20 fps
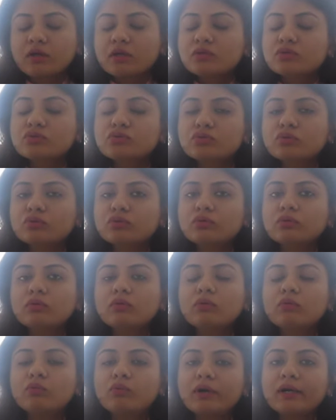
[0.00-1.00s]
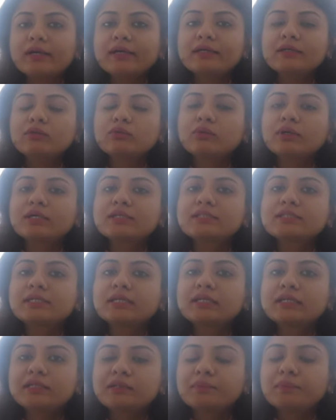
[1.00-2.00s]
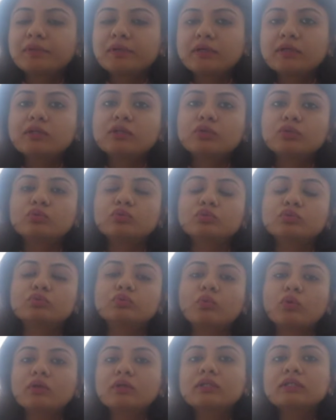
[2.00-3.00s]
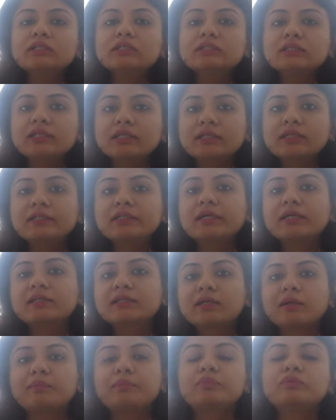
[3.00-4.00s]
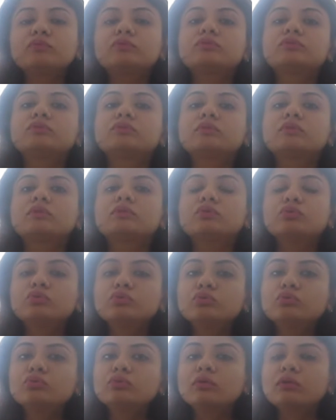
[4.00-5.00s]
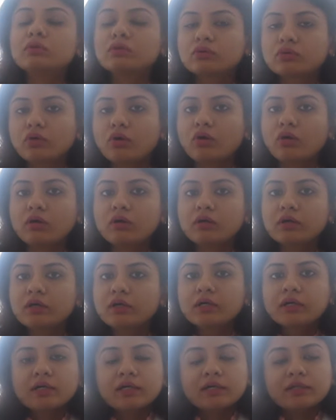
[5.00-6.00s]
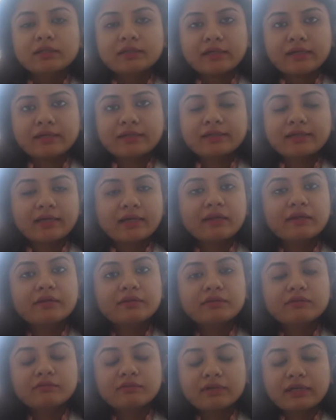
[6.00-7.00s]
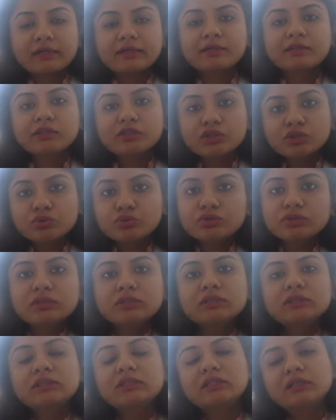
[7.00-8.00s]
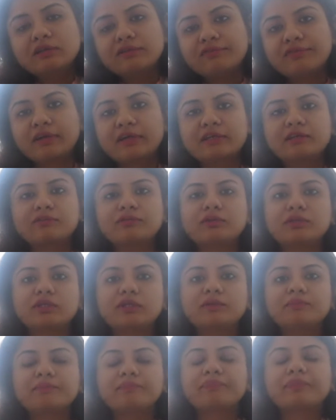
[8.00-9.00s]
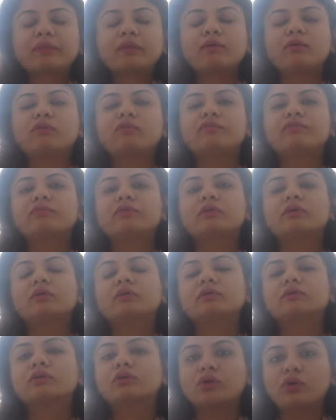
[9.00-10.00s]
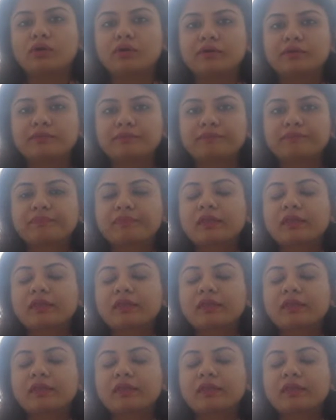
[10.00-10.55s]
So why do I say typical use? What is it that couples do wrong that reduces the effectivity of the condom?